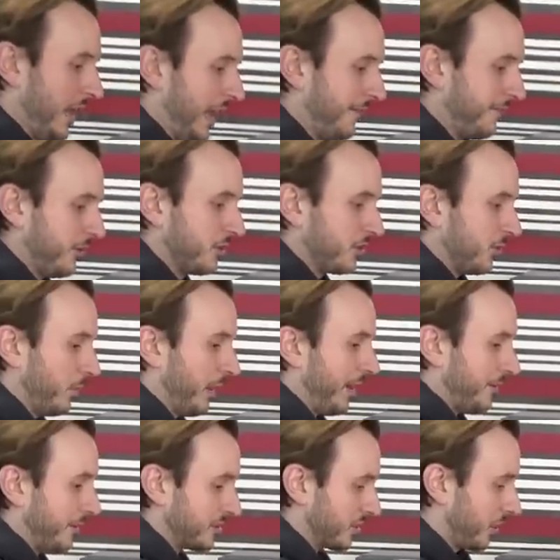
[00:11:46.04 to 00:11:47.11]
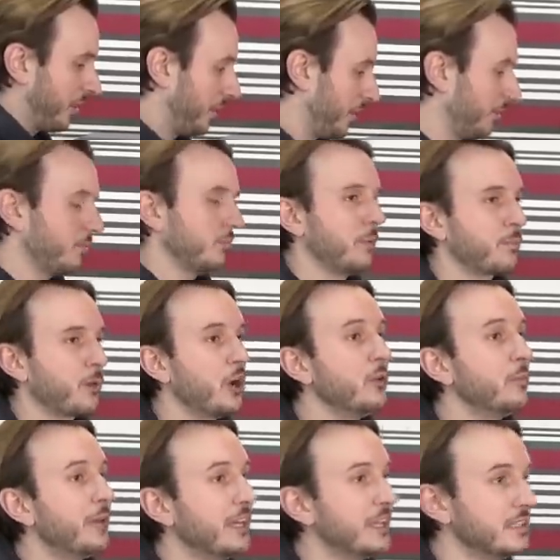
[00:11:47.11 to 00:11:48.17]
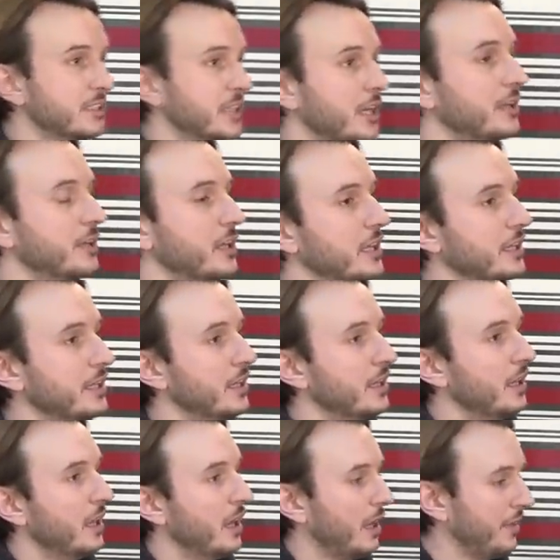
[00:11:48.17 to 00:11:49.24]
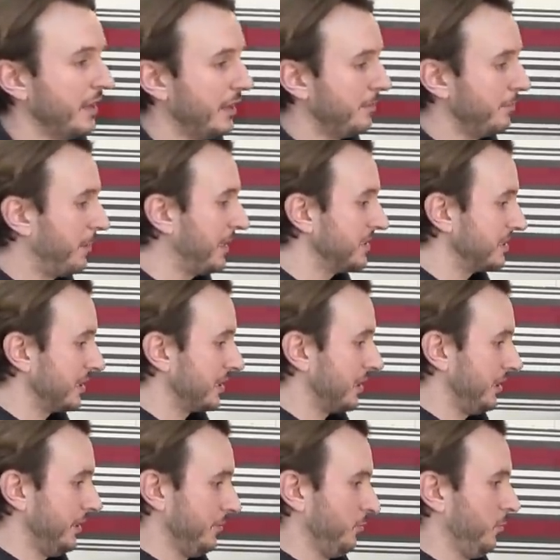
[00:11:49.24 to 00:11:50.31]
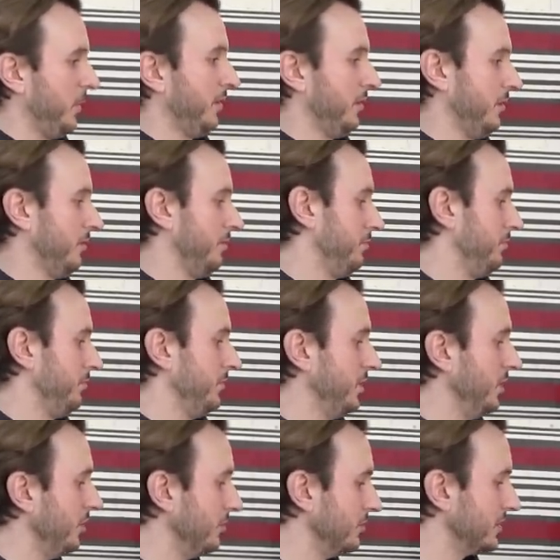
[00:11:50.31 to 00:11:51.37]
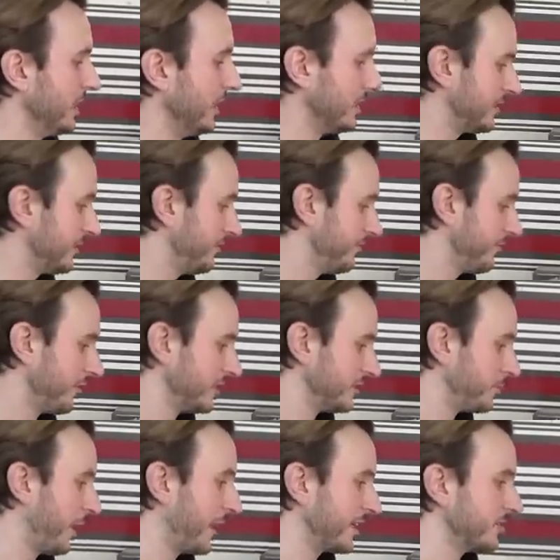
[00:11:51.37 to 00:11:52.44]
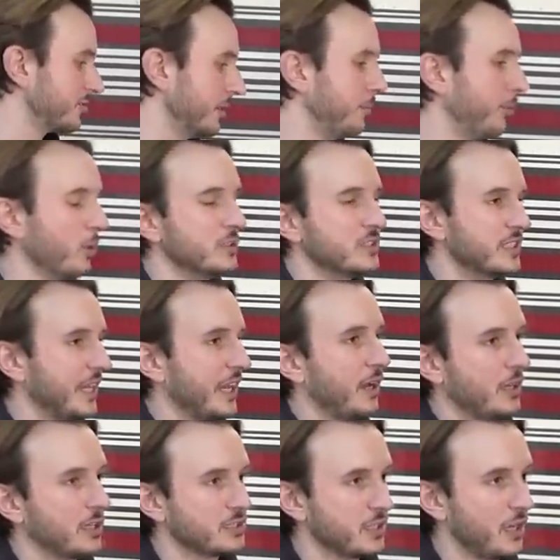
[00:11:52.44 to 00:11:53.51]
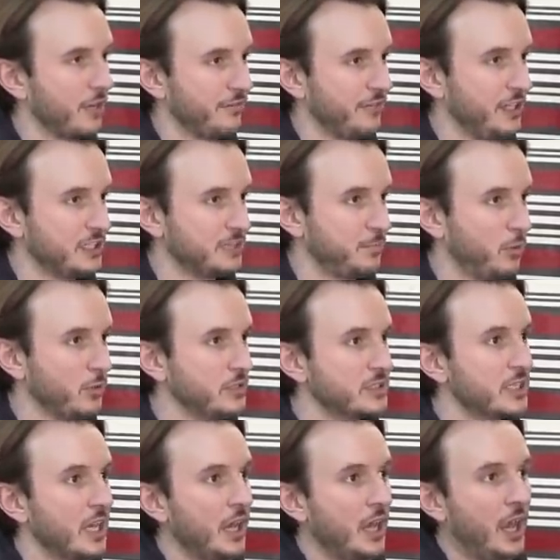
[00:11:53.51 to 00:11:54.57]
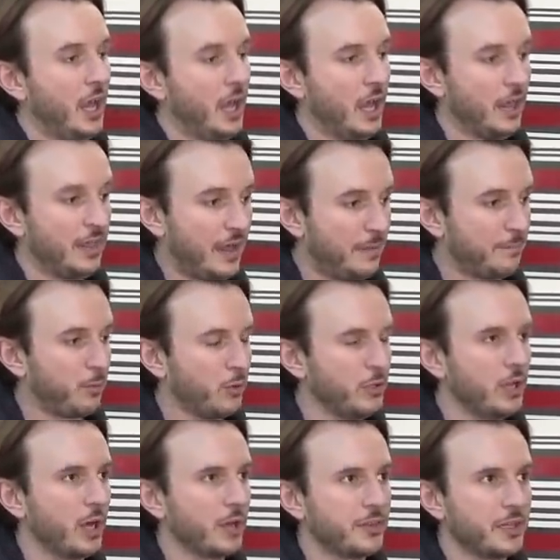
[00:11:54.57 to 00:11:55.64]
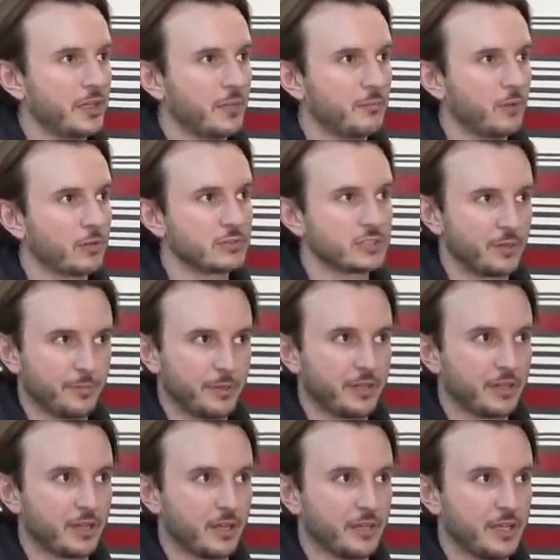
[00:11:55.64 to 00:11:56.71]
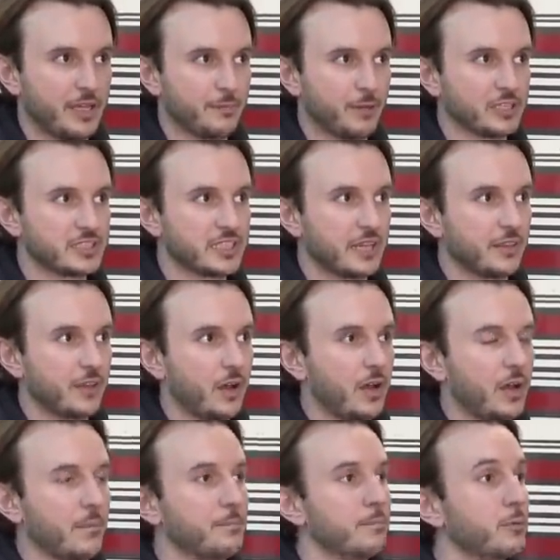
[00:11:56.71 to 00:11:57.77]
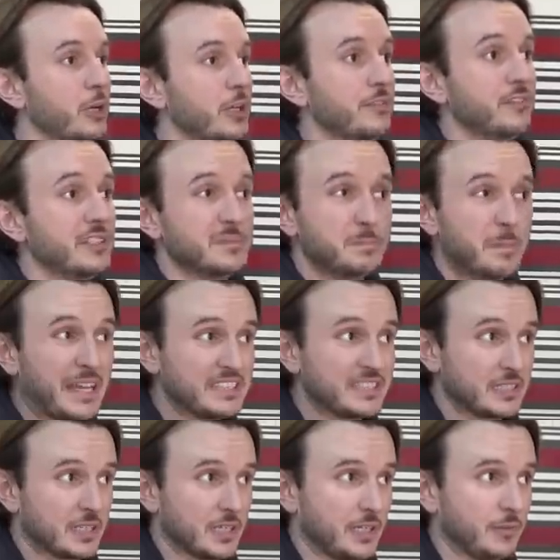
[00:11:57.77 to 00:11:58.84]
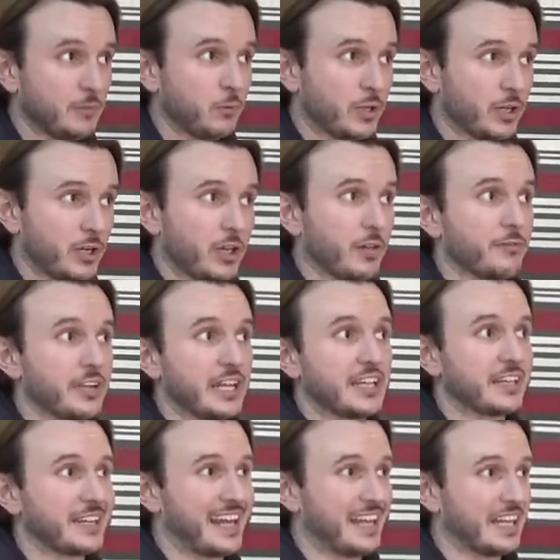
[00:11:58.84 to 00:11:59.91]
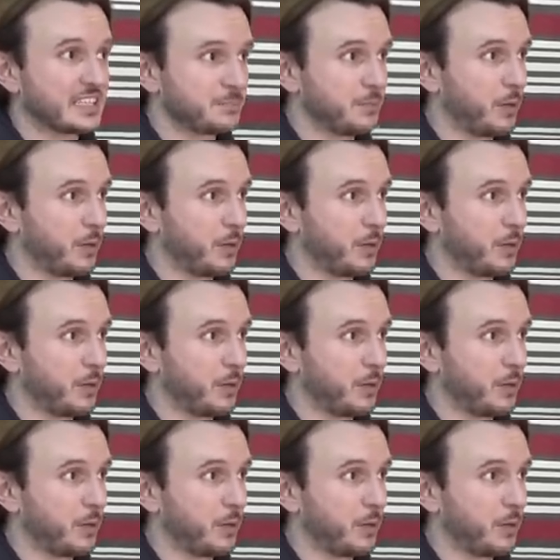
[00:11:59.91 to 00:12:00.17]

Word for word: have a look at where it's going. We'll probe it internally, and then basically we'll use this for its bracketry points to get our start finish points. Yep. At that point, I think I'm not jumping the gun here by saying that our brief is basically we're going to go for an Inconel X